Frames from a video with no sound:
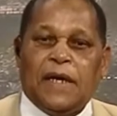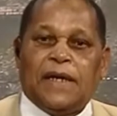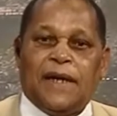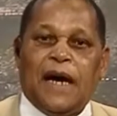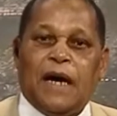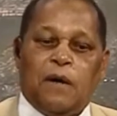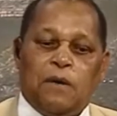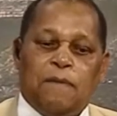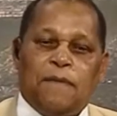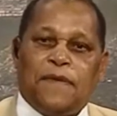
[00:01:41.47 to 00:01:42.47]

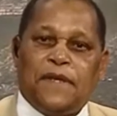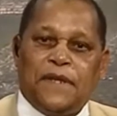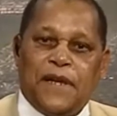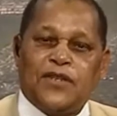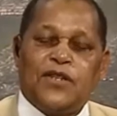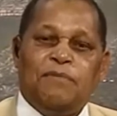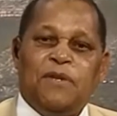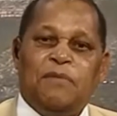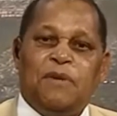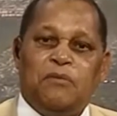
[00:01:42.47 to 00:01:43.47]
Now, the national
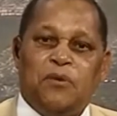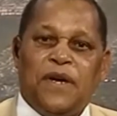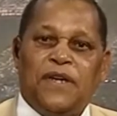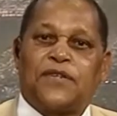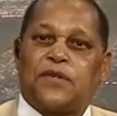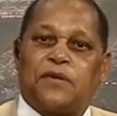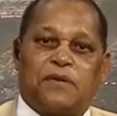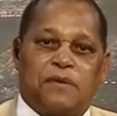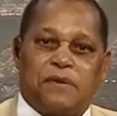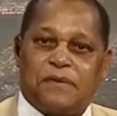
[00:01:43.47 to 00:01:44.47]
minimum wage
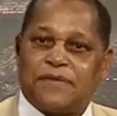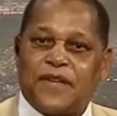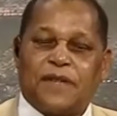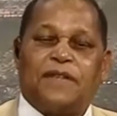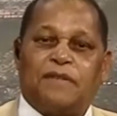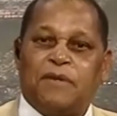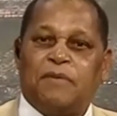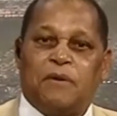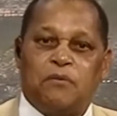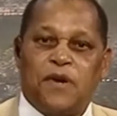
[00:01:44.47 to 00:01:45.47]
or sectoral
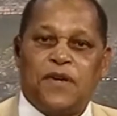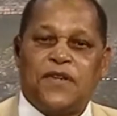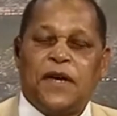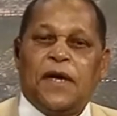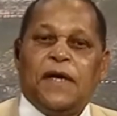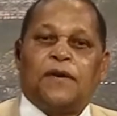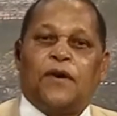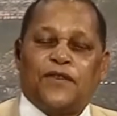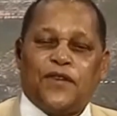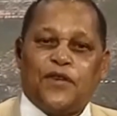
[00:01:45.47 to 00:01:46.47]
minimum wage
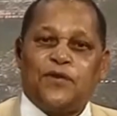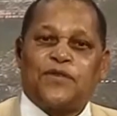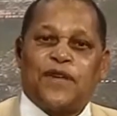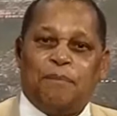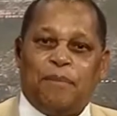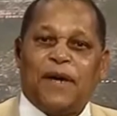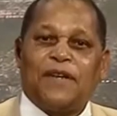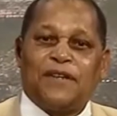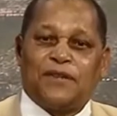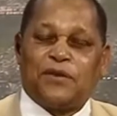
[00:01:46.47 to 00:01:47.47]
constitutes a
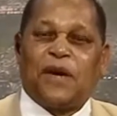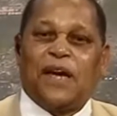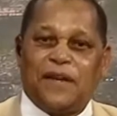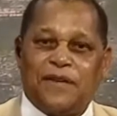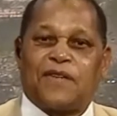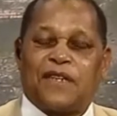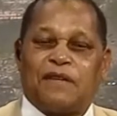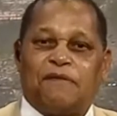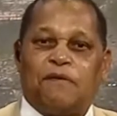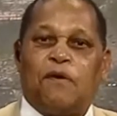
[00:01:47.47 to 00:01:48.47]
barrier to entry
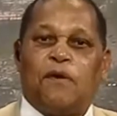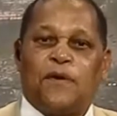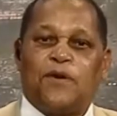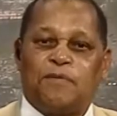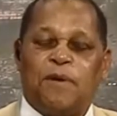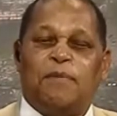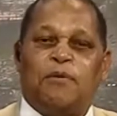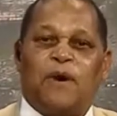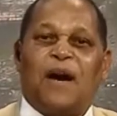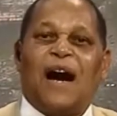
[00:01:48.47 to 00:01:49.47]
for those
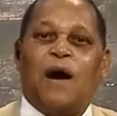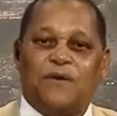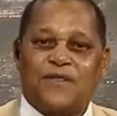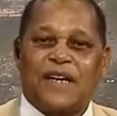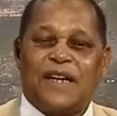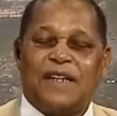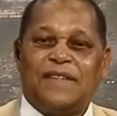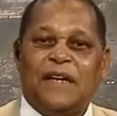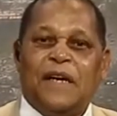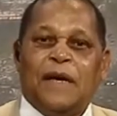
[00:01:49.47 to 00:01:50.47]
people who are outside,